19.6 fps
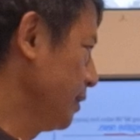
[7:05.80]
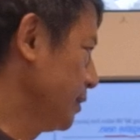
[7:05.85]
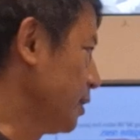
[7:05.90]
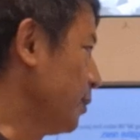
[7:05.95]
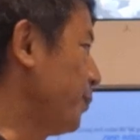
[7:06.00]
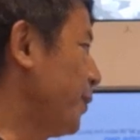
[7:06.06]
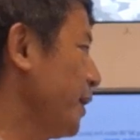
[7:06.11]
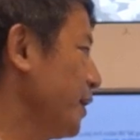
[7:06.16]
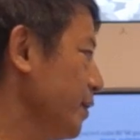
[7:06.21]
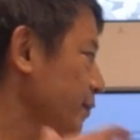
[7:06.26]
the
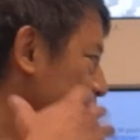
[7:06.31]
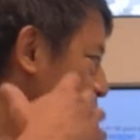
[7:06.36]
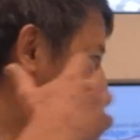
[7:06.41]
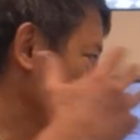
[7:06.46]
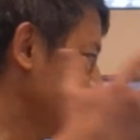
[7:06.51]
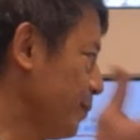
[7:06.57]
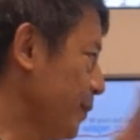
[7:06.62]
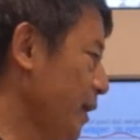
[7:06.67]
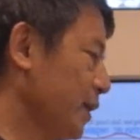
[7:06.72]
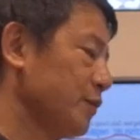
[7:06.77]
better fit
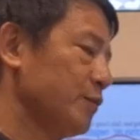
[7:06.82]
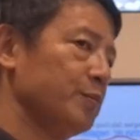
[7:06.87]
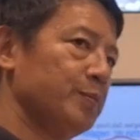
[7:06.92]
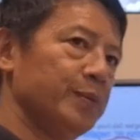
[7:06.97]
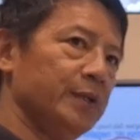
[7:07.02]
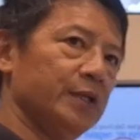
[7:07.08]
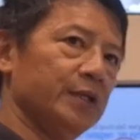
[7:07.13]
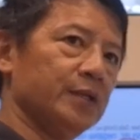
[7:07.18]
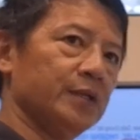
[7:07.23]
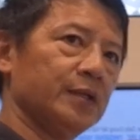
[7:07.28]
the model will
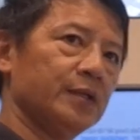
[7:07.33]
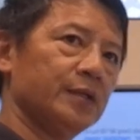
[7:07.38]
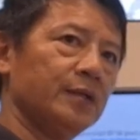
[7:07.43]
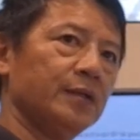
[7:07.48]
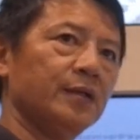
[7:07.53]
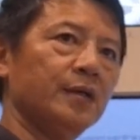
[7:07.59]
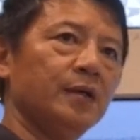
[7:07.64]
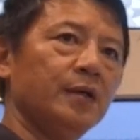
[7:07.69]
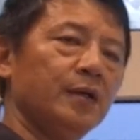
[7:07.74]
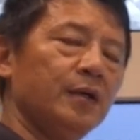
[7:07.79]
be.
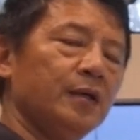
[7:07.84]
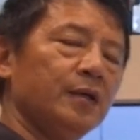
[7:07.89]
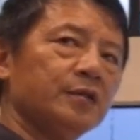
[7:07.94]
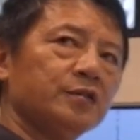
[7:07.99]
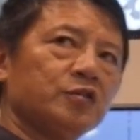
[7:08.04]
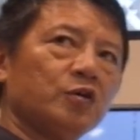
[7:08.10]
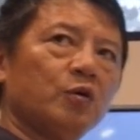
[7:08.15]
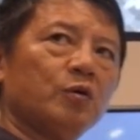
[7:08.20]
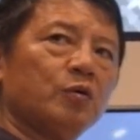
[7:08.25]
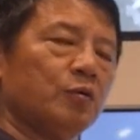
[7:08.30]

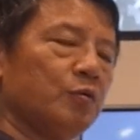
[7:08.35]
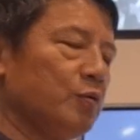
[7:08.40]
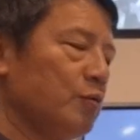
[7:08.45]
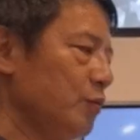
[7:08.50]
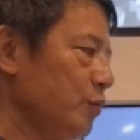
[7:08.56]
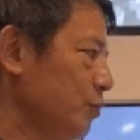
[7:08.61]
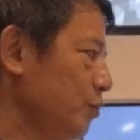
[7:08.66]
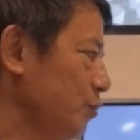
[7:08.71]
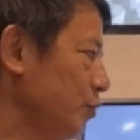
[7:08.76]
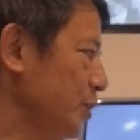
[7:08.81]
So
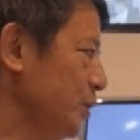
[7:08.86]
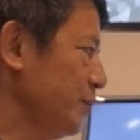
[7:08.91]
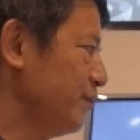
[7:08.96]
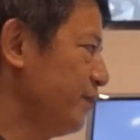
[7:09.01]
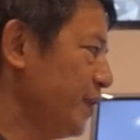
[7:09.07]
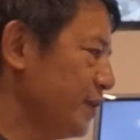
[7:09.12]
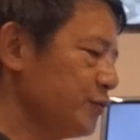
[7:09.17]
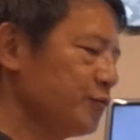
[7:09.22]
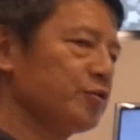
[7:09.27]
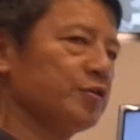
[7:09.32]
we
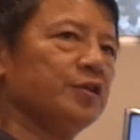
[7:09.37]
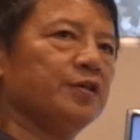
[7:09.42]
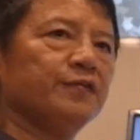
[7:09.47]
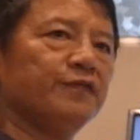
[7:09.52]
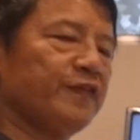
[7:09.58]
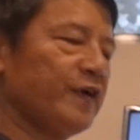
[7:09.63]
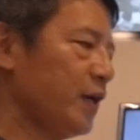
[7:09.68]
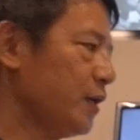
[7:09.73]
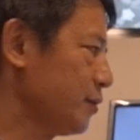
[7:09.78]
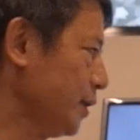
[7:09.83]
eventually
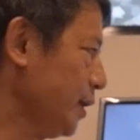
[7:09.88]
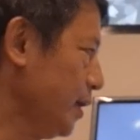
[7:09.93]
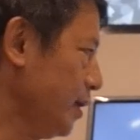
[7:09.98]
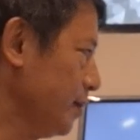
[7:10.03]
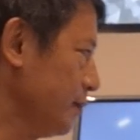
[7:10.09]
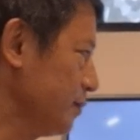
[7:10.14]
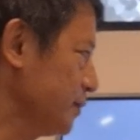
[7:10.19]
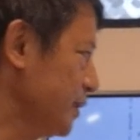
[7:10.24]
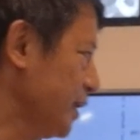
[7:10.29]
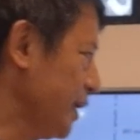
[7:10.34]
found out